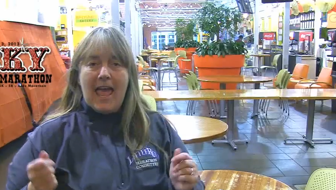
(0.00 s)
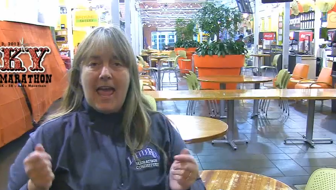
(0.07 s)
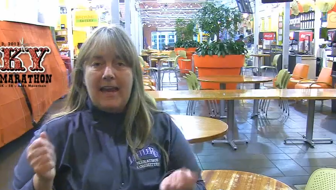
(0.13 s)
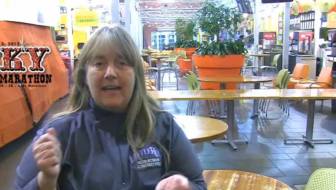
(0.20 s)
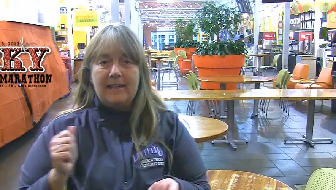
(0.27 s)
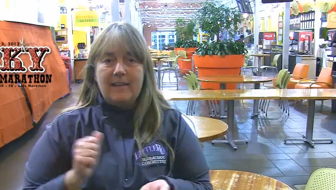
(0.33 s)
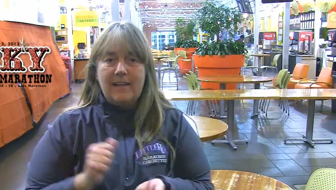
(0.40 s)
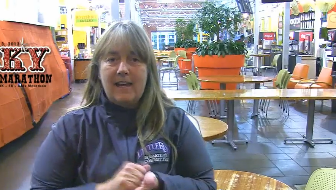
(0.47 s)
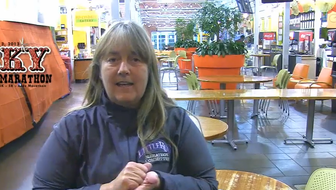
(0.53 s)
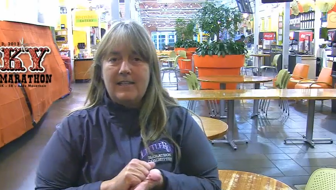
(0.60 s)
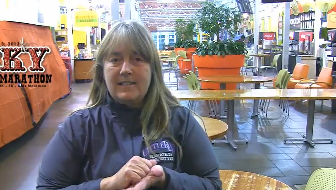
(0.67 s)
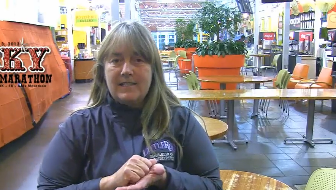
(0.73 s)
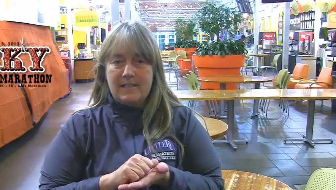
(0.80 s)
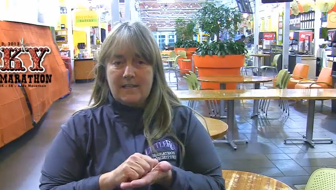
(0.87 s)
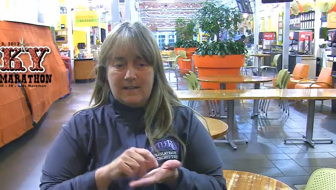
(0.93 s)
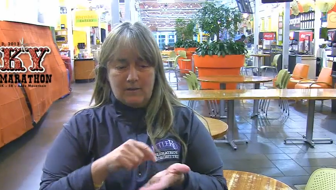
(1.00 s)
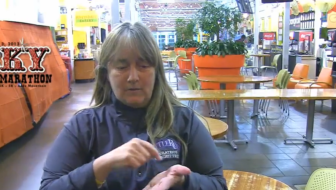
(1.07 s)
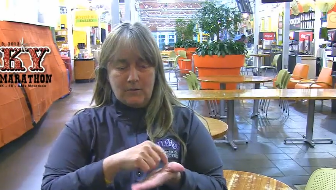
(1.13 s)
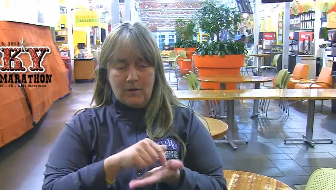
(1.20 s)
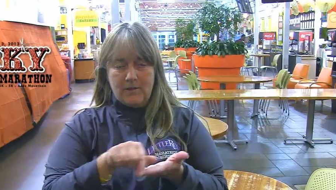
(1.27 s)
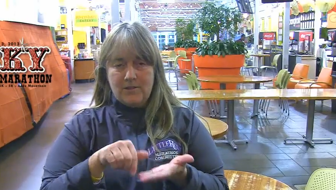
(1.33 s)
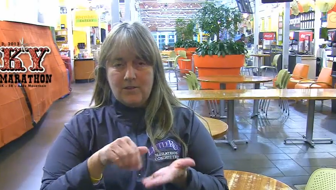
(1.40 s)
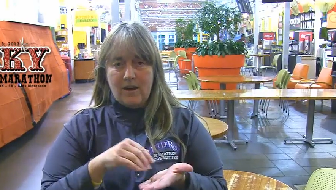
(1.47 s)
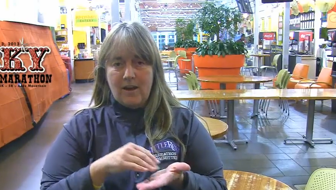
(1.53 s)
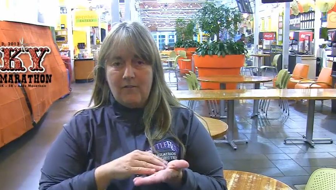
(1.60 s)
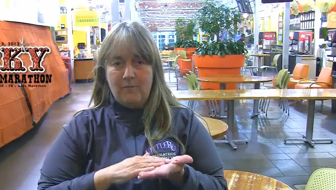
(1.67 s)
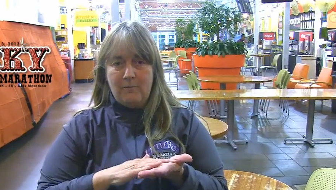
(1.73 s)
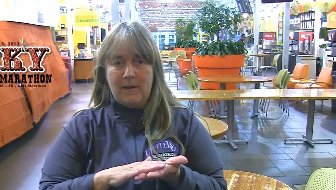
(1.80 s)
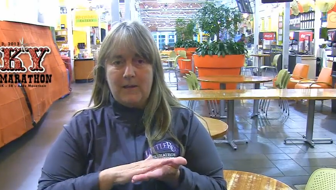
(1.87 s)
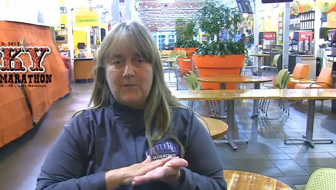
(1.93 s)
and cuts the crust
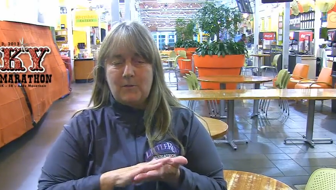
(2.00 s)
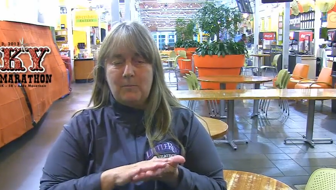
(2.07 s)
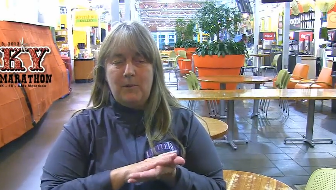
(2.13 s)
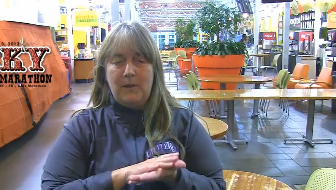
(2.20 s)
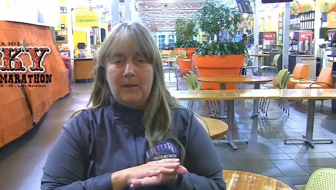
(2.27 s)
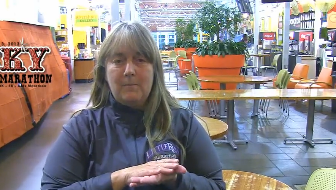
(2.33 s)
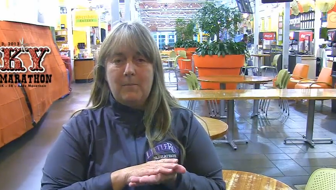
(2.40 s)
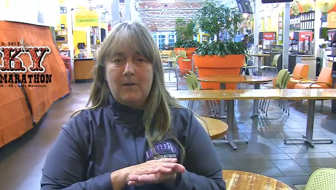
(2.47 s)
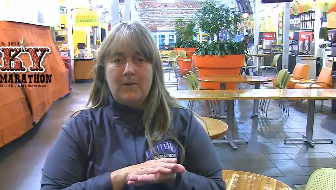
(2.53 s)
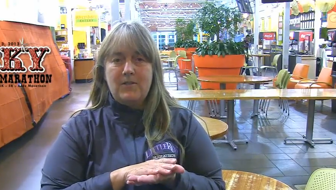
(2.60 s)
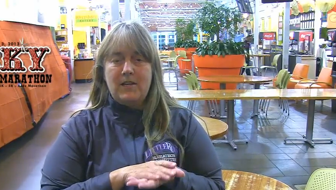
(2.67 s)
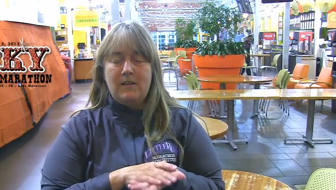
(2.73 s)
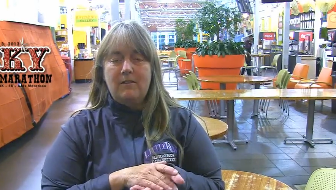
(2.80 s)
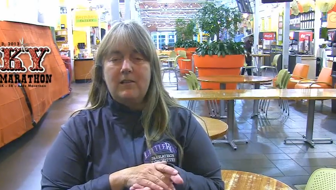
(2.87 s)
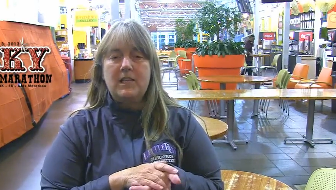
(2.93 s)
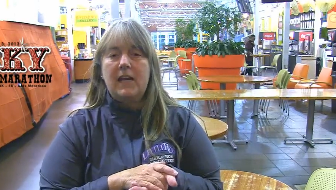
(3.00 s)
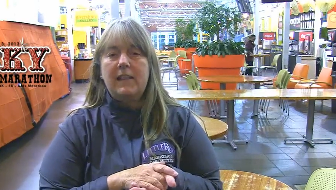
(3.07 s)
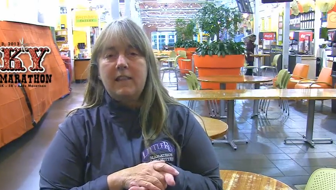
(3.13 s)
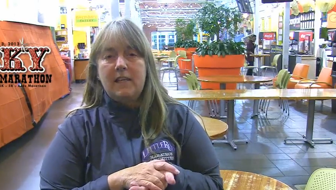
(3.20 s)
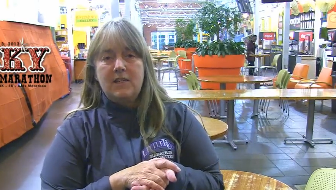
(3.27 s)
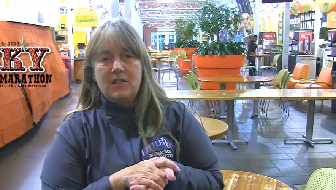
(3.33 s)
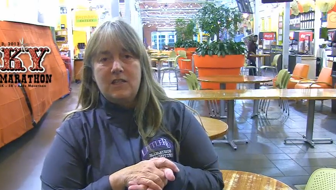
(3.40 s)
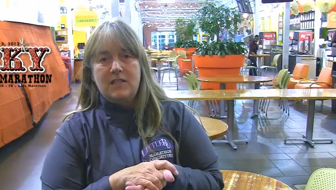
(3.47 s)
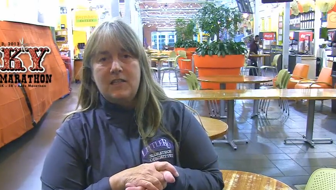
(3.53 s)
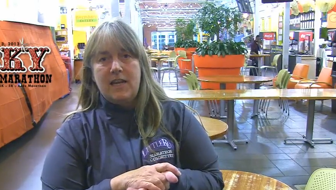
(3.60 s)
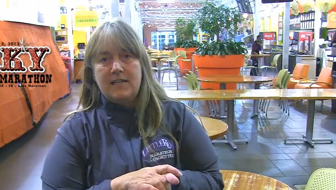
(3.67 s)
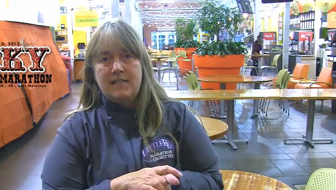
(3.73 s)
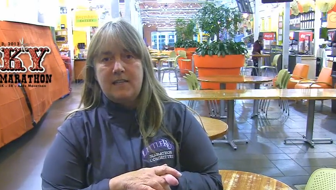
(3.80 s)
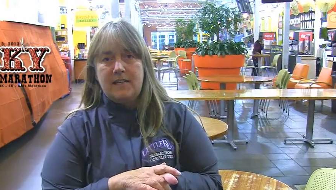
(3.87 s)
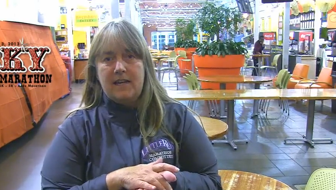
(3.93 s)
off, makes her peanut butter sandwich, and then she
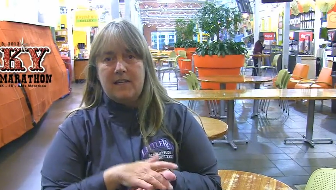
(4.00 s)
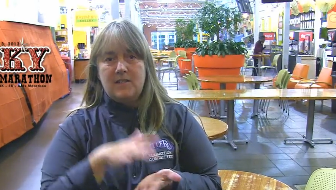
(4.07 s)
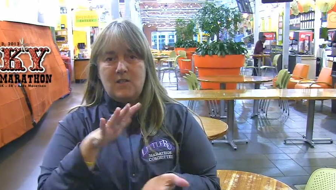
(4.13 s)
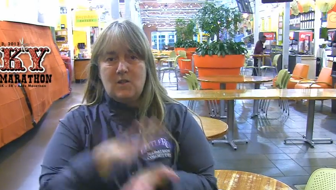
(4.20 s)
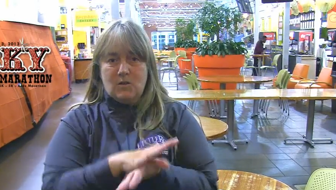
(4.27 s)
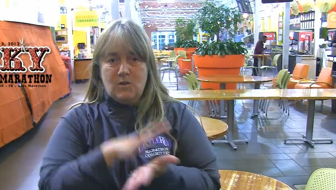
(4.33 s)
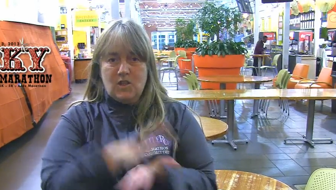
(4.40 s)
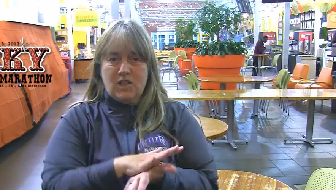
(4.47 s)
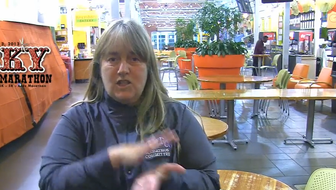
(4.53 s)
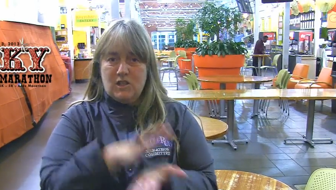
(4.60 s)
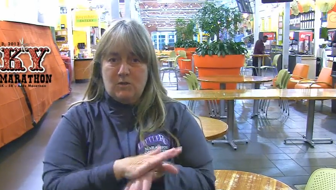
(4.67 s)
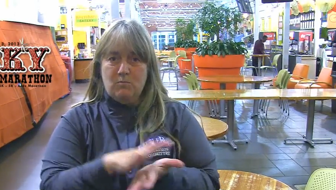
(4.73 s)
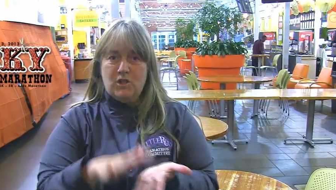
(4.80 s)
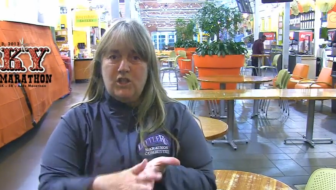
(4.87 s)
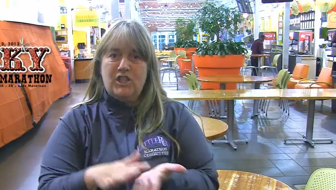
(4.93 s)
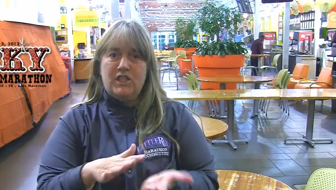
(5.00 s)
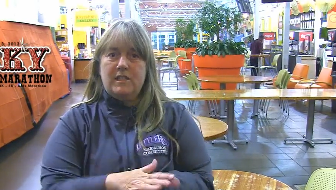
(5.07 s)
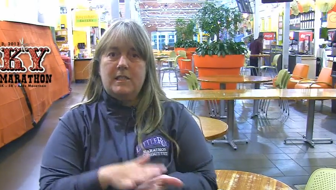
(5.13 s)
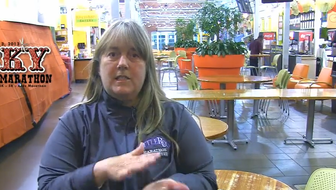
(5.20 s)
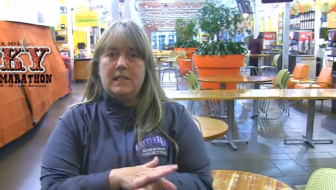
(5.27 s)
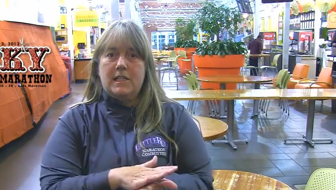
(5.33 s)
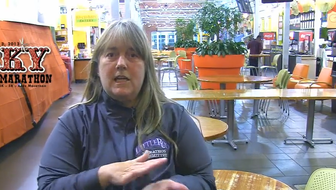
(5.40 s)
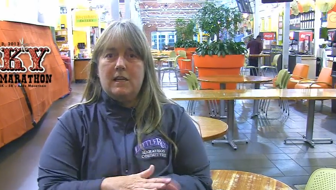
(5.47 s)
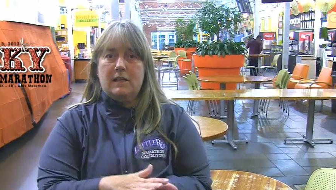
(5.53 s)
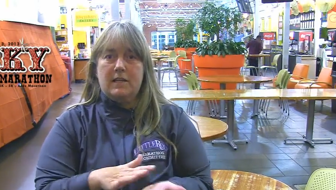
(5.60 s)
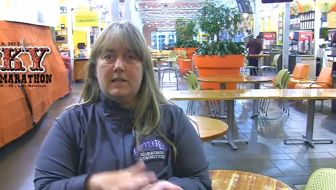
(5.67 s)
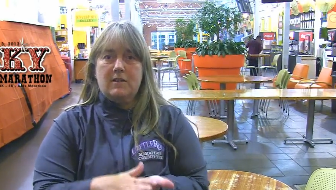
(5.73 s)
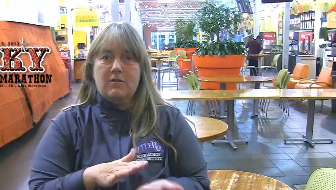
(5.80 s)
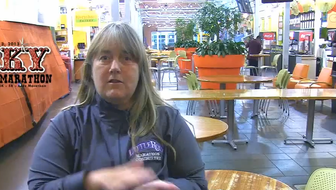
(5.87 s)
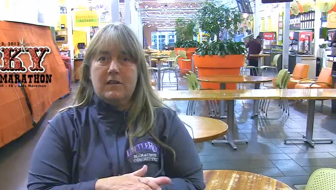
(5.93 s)
takes it and smushes it down
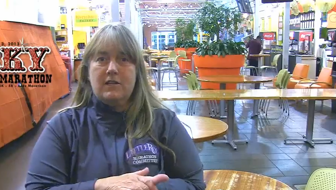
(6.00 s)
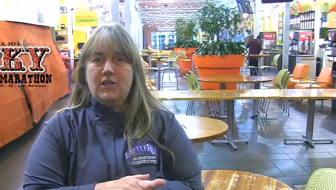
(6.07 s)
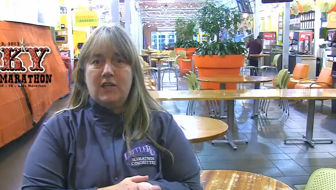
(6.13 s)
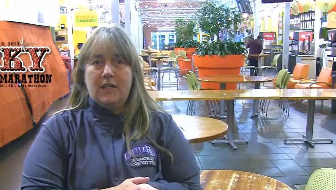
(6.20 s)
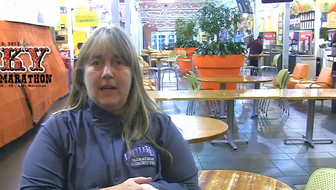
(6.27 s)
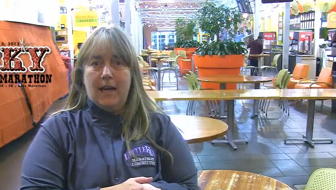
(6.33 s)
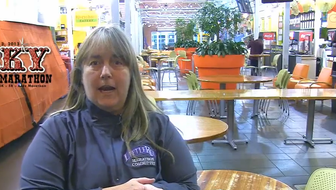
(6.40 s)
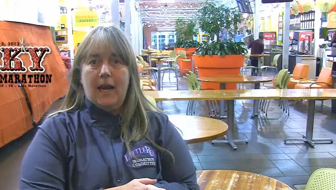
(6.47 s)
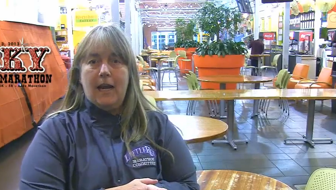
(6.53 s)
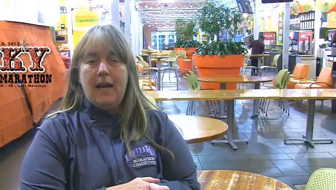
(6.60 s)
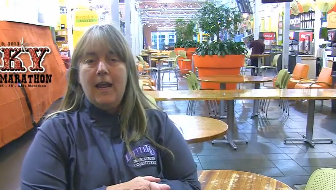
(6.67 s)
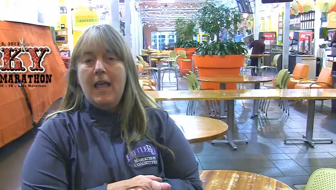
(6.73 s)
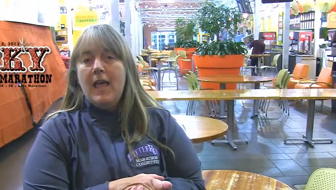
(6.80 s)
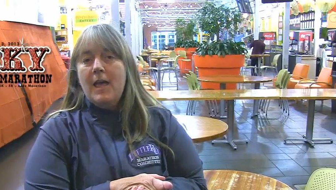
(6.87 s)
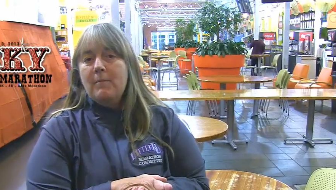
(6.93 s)
as hard as she can,